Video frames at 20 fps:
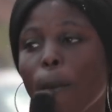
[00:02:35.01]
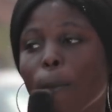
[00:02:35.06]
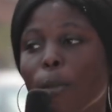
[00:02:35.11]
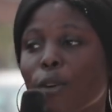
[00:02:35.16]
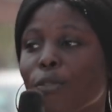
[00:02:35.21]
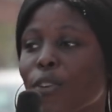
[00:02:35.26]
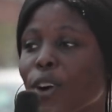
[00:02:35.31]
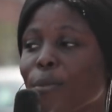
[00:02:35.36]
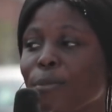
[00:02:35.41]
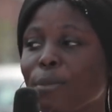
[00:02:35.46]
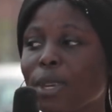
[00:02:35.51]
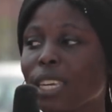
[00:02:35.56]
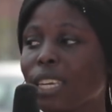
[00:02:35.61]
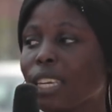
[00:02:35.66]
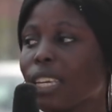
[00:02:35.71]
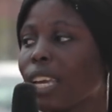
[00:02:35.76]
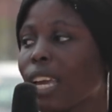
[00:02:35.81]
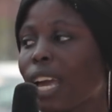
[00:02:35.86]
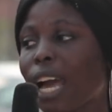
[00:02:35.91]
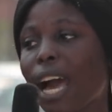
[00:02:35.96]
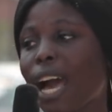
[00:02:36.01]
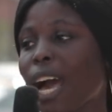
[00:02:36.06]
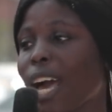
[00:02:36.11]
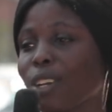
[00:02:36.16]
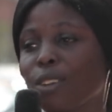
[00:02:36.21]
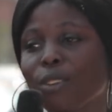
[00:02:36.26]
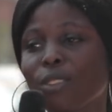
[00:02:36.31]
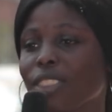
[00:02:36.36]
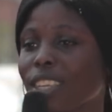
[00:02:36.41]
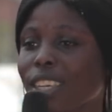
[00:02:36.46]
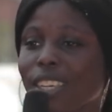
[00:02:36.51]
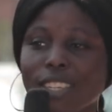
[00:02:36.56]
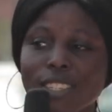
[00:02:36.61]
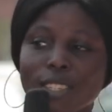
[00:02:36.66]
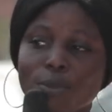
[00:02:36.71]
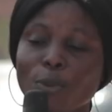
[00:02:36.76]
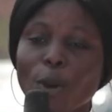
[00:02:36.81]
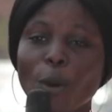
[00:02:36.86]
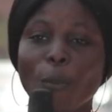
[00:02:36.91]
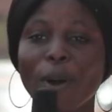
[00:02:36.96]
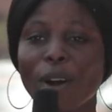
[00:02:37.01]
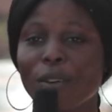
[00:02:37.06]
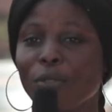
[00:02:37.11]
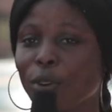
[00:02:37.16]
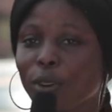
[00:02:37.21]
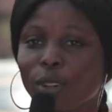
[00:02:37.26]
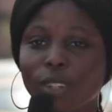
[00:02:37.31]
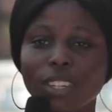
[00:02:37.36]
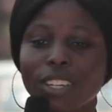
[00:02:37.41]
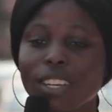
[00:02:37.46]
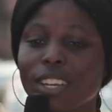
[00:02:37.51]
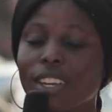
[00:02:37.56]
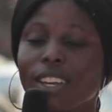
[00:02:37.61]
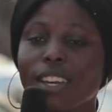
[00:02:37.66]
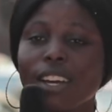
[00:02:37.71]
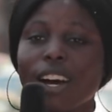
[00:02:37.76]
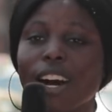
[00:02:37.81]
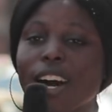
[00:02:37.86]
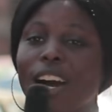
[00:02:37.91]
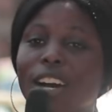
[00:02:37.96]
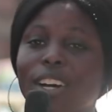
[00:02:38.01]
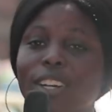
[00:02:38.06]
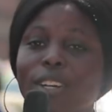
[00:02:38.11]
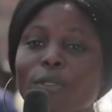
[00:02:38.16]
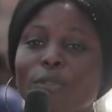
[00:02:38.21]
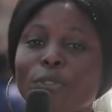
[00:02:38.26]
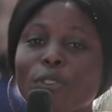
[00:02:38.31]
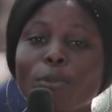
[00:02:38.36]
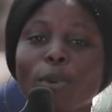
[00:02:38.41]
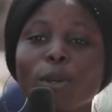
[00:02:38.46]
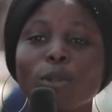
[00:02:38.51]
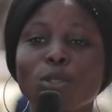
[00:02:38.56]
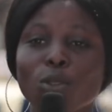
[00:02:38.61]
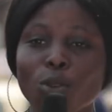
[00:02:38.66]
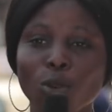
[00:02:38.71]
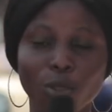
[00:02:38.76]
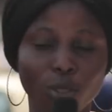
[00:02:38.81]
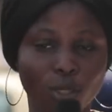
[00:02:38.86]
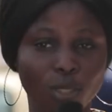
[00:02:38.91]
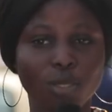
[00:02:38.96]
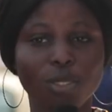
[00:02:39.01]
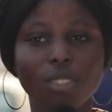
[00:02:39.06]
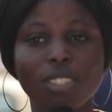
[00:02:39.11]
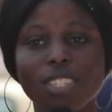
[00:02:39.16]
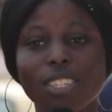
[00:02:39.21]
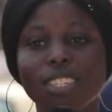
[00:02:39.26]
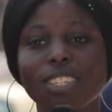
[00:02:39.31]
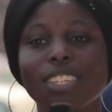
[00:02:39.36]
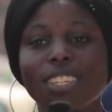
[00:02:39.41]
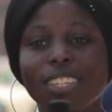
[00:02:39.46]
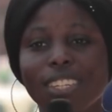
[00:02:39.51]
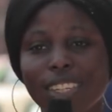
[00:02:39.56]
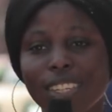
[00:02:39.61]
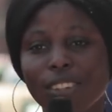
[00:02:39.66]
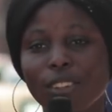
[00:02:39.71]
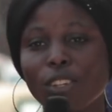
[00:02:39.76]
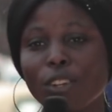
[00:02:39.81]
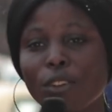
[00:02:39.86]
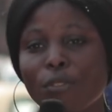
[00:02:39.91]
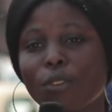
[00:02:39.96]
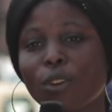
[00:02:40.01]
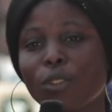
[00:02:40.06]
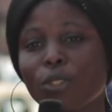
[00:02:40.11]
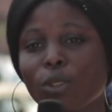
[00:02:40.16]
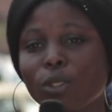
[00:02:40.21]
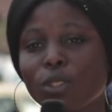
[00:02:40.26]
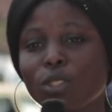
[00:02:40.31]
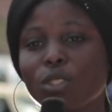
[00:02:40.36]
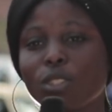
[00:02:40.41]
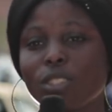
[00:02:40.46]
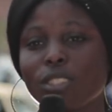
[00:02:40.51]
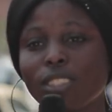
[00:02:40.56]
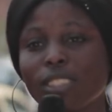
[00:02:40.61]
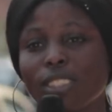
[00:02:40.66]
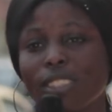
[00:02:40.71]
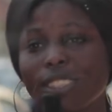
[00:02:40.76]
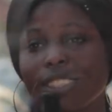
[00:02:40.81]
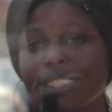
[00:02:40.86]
But for me, I don't think it's proper for a female to go nude in a photo shoot.